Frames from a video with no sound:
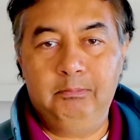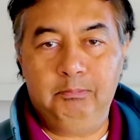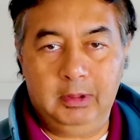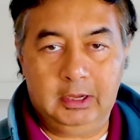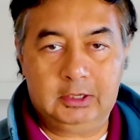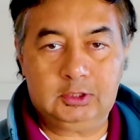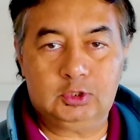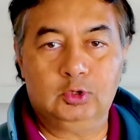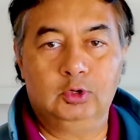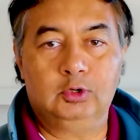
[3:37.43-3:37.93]

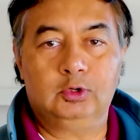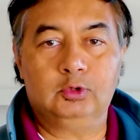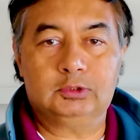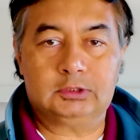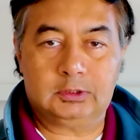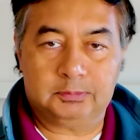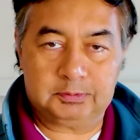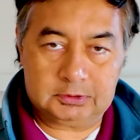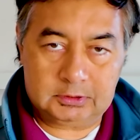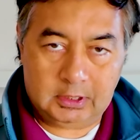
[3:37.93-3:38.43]
Make sure to
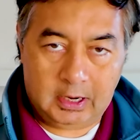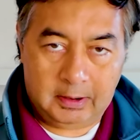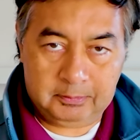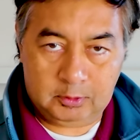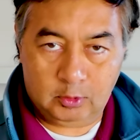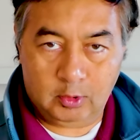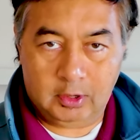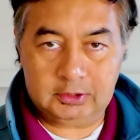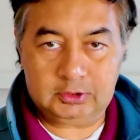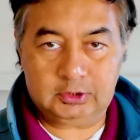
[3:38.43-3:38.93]
subscribe
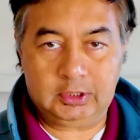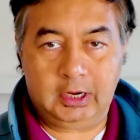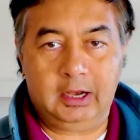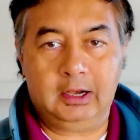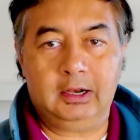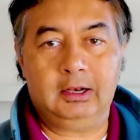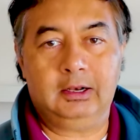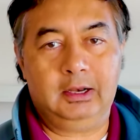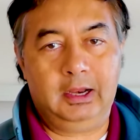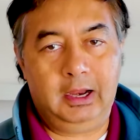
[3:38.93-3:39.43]
to our
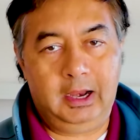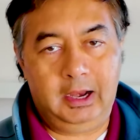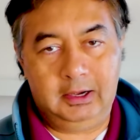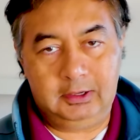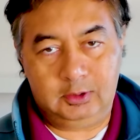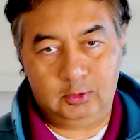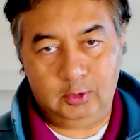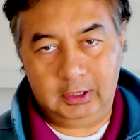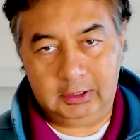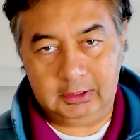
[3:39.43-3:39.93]
channel
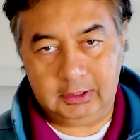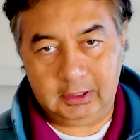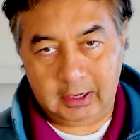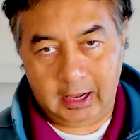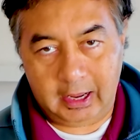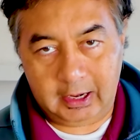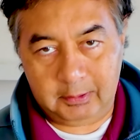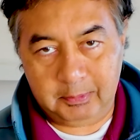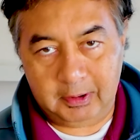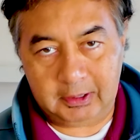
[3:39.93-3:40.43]
and to hit the
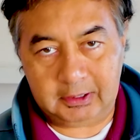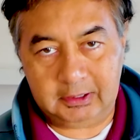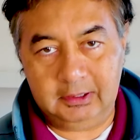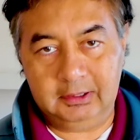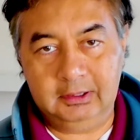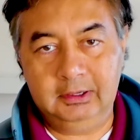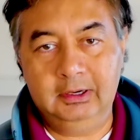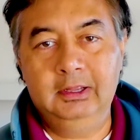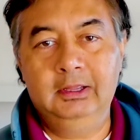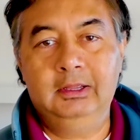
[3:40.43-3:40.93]
like
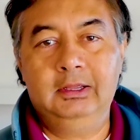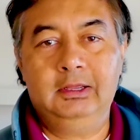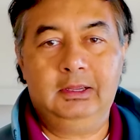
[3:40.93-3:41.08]
button